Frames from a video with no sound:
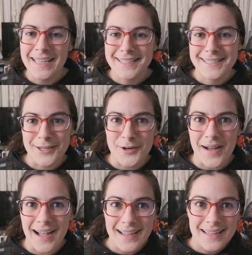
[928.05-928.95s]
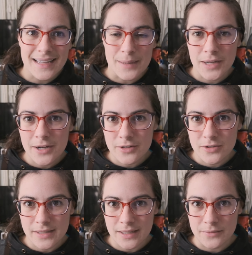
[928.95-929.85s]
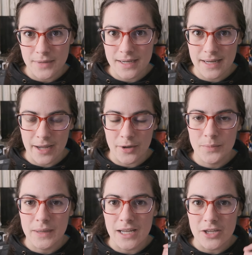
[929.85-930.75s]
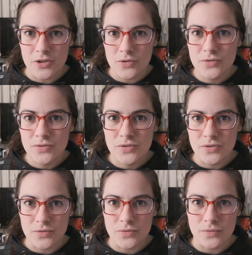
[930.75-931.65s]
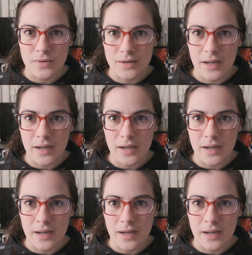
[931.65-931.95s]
So I, I'm not using it right now, but I used to,